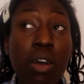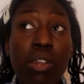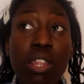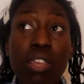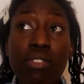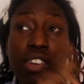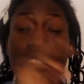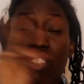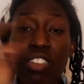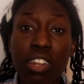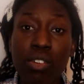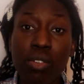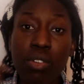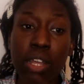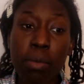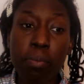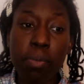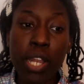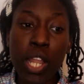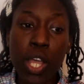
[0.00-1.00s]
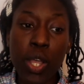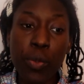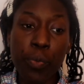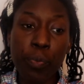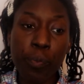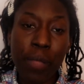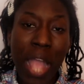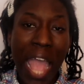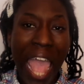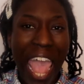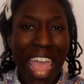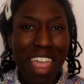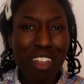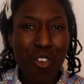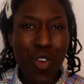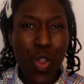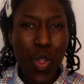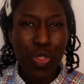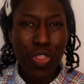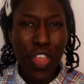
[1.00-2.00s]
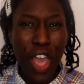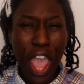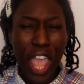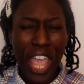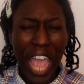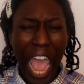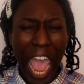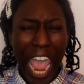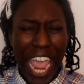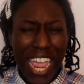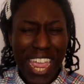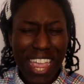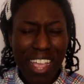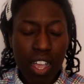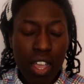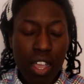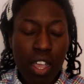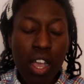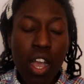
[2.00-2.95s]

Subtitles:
I'll leave her channel down below. Hey Ruthie, hey.